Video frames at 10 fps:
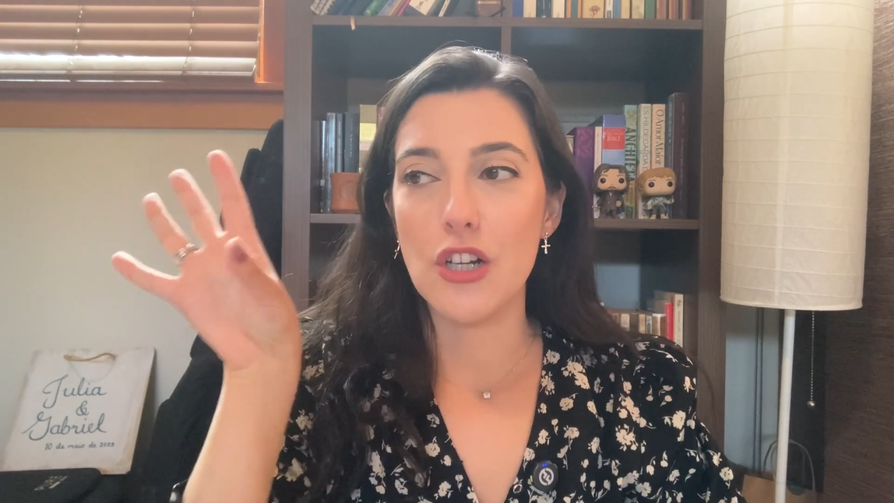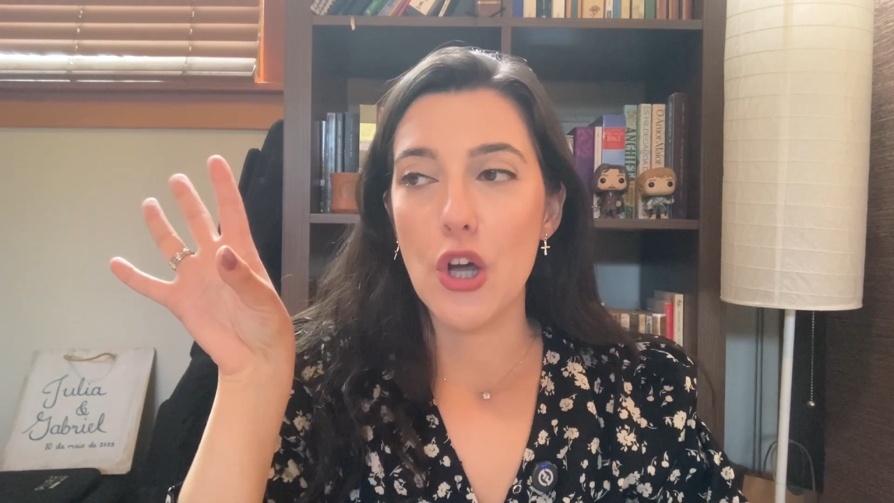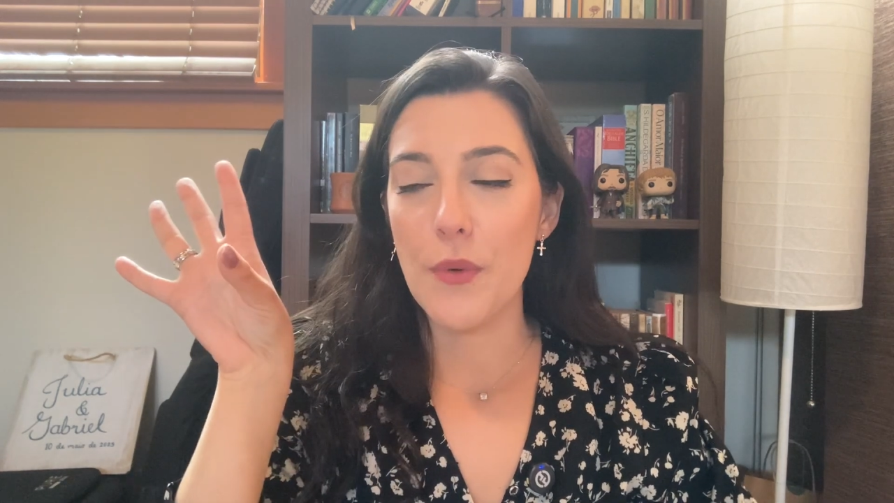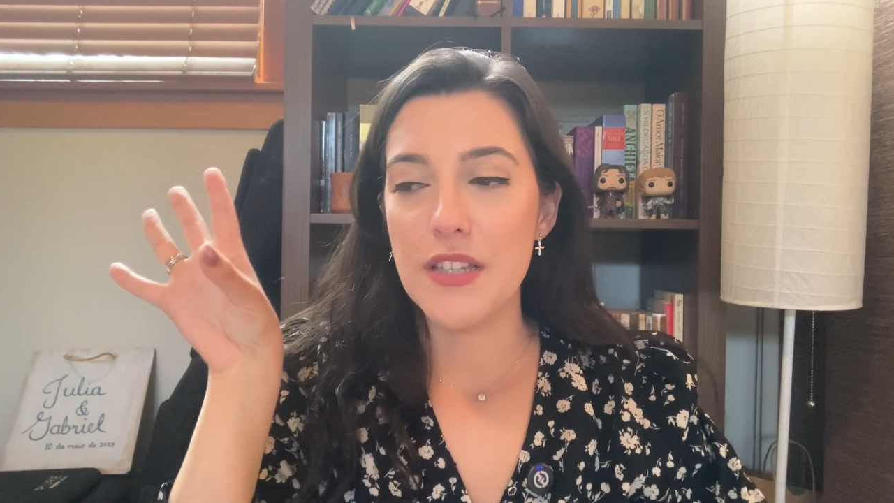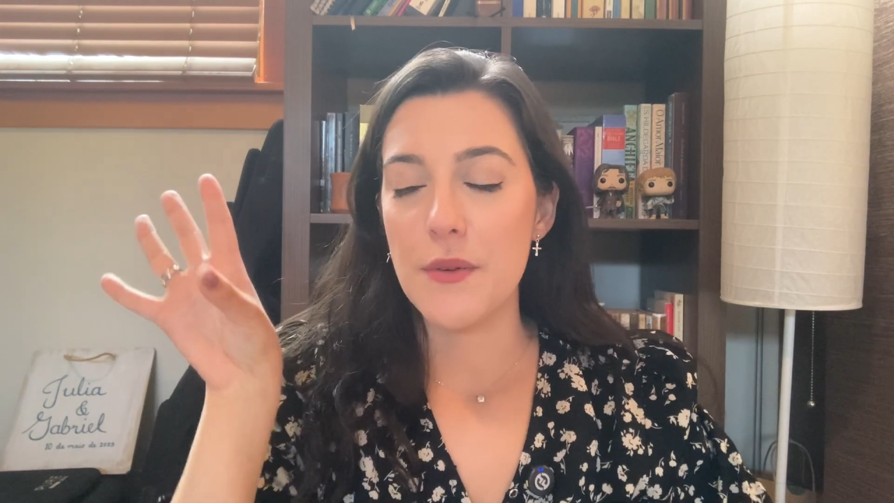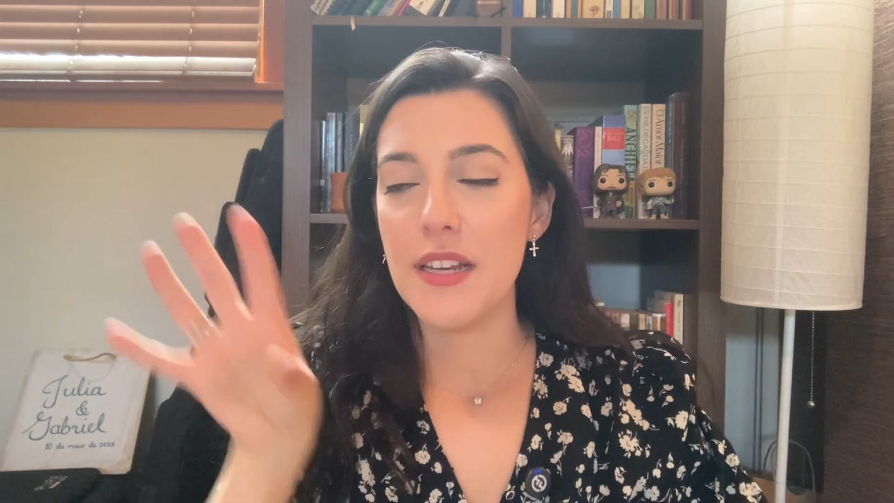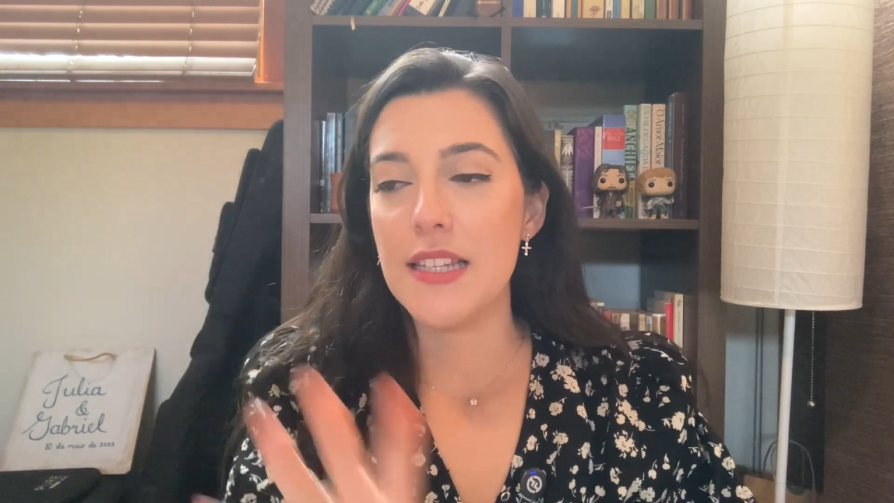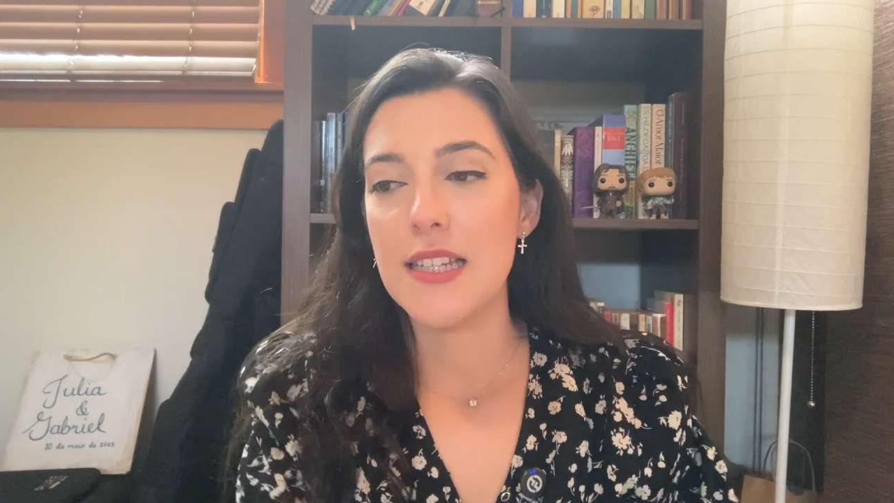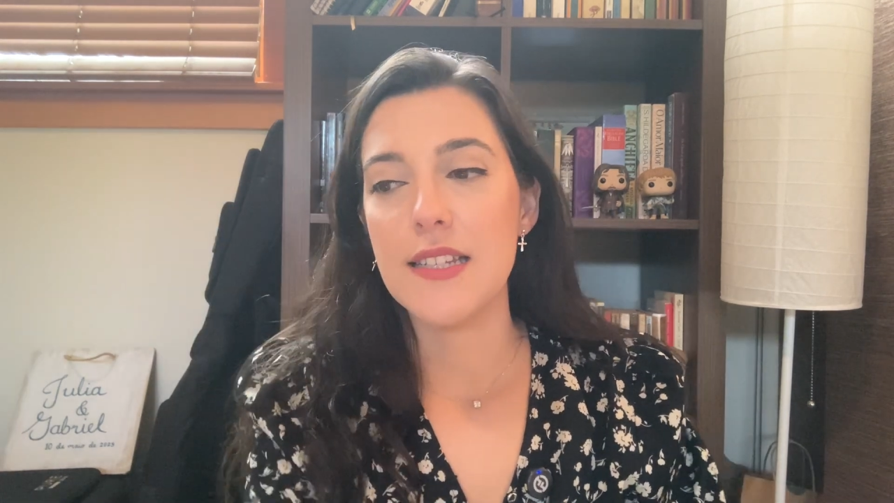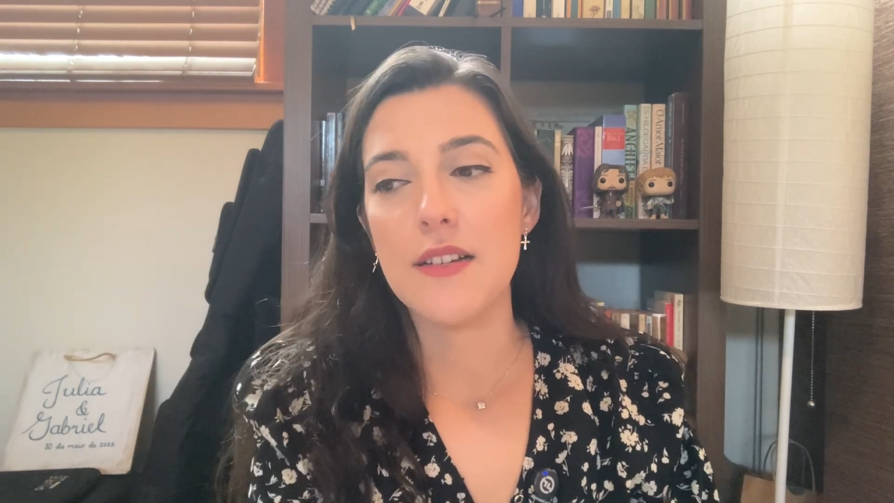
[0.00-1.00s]
go into any
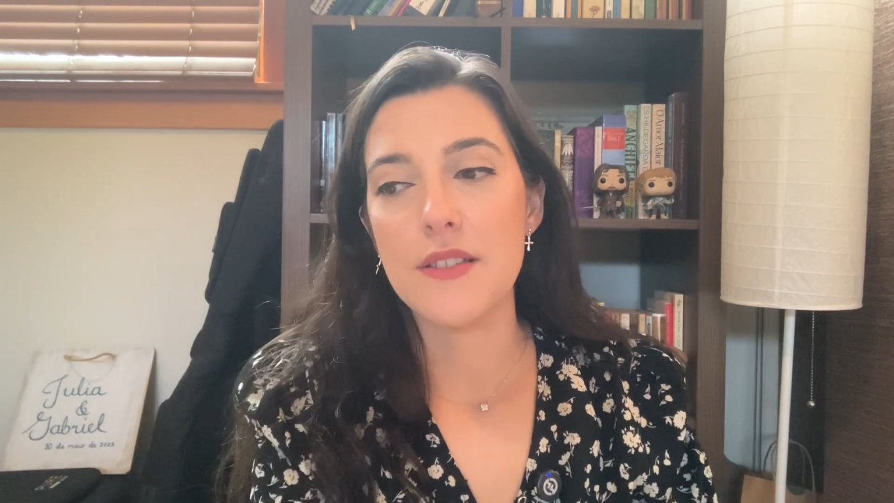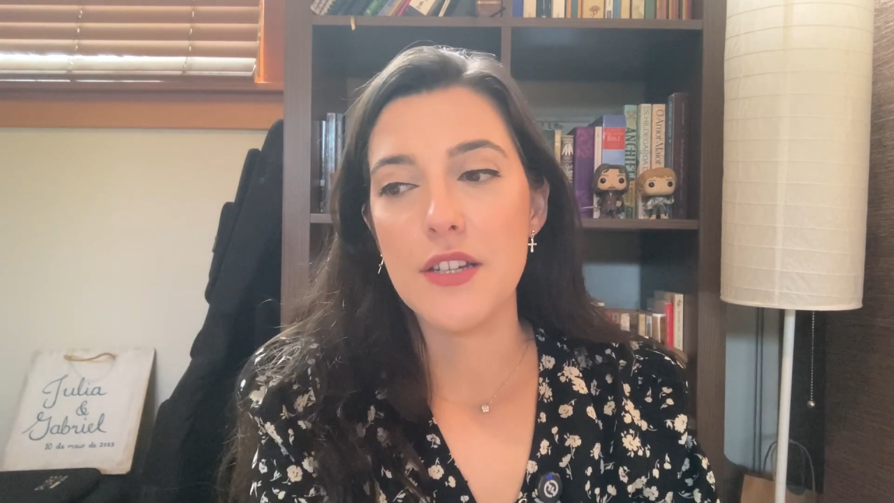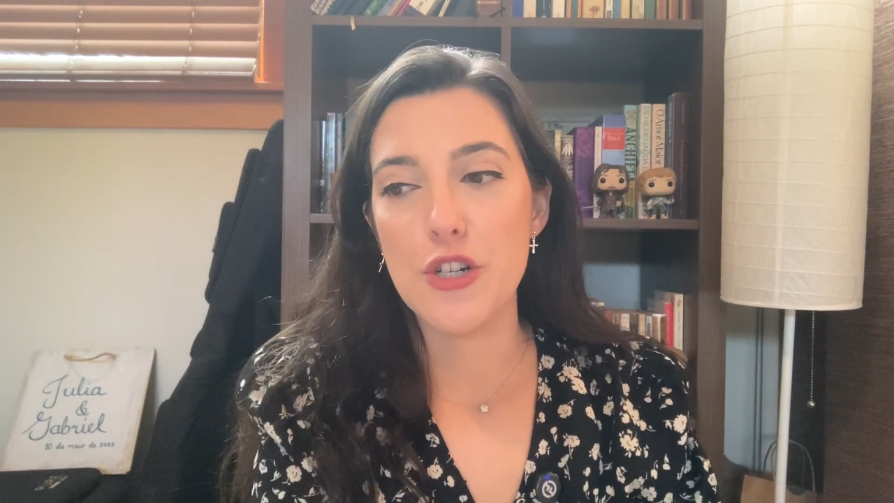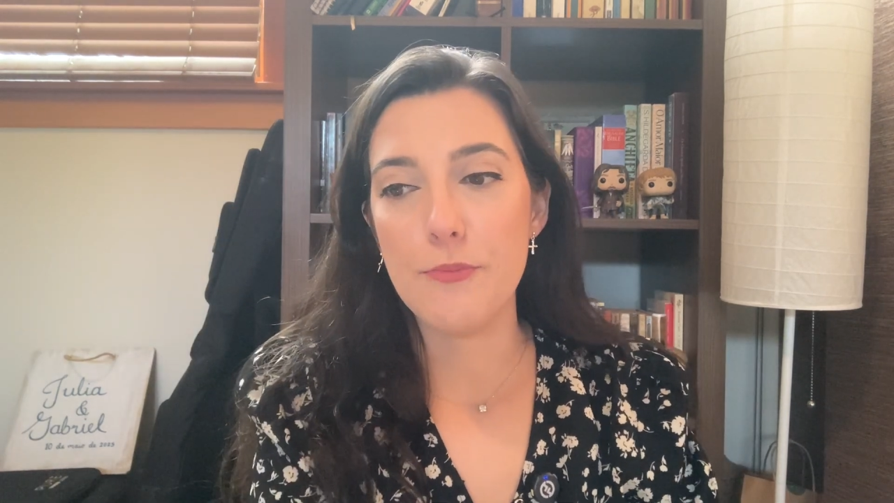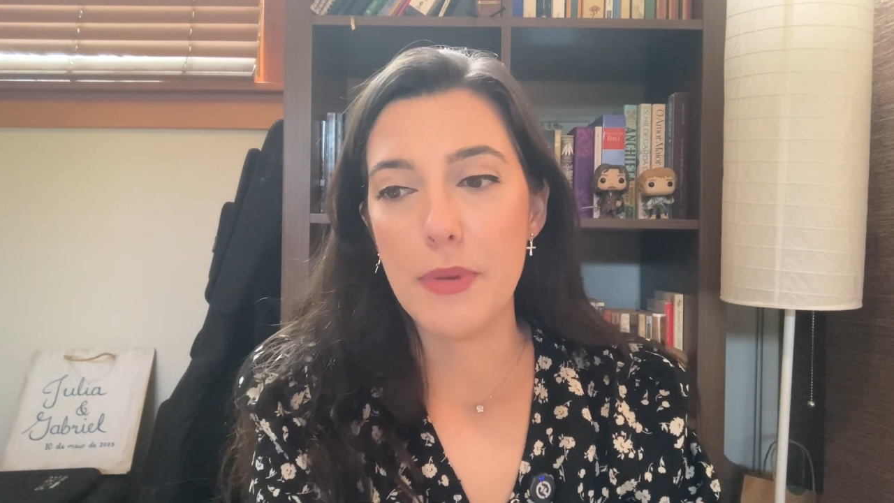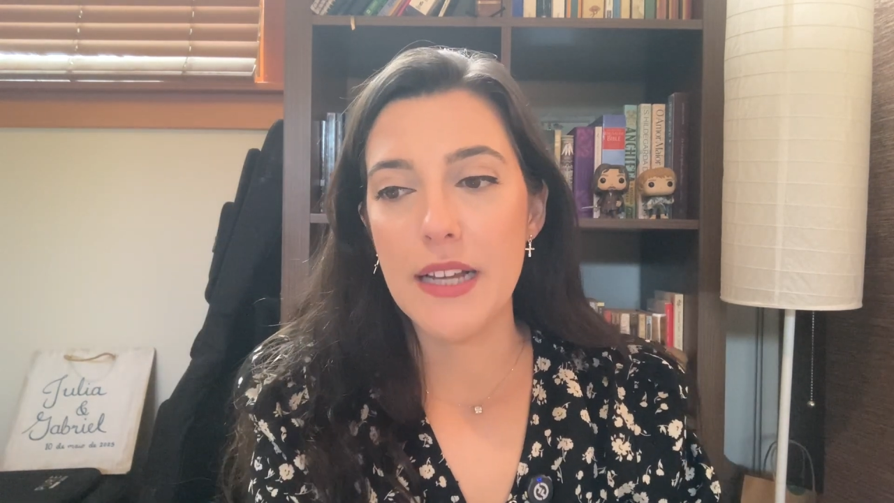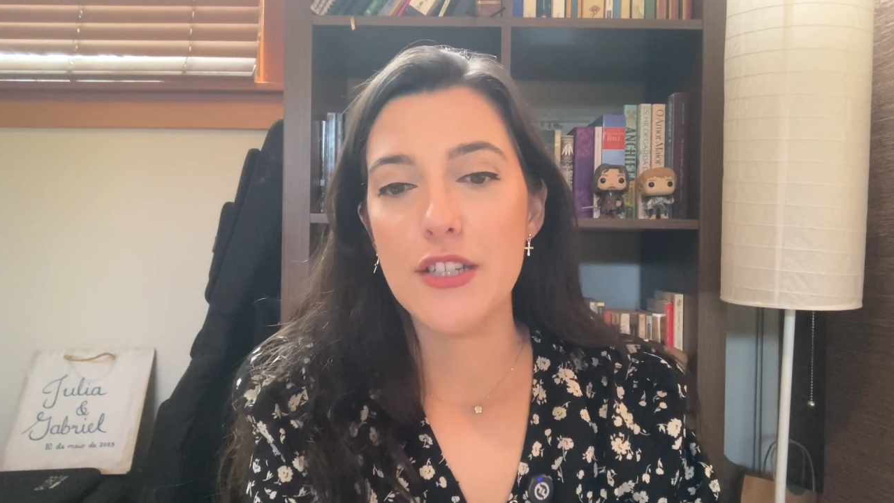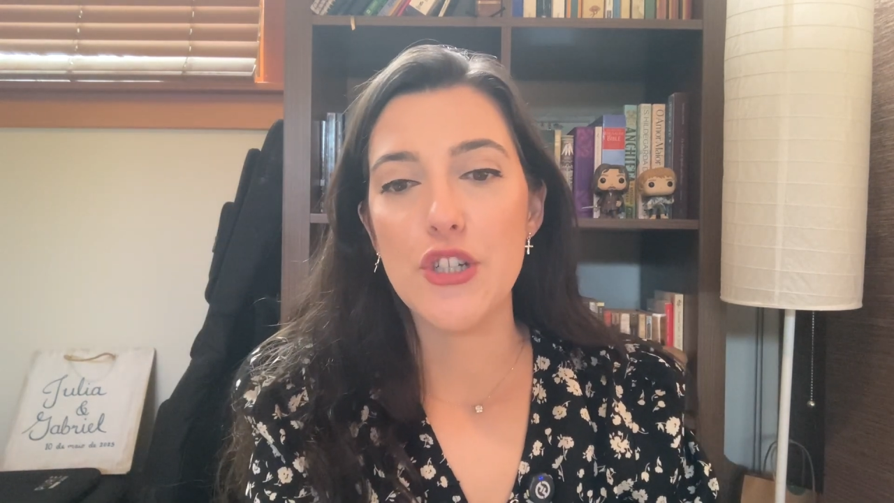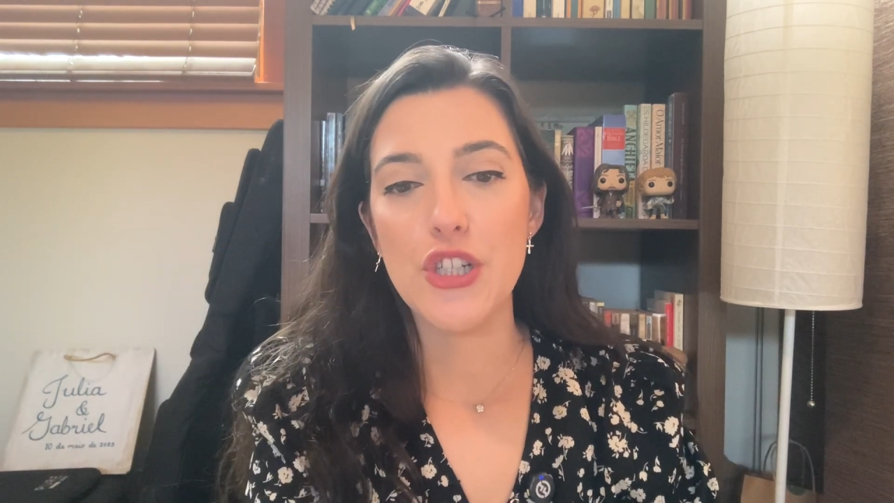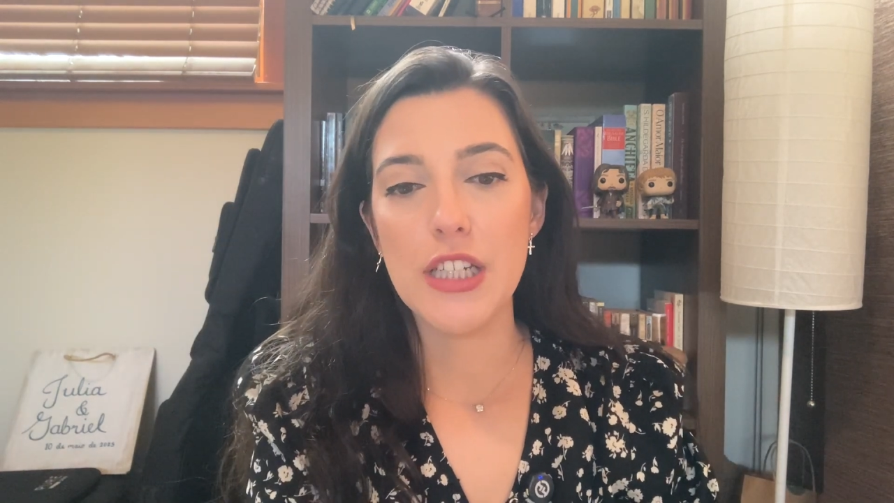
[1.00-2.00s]
details here, but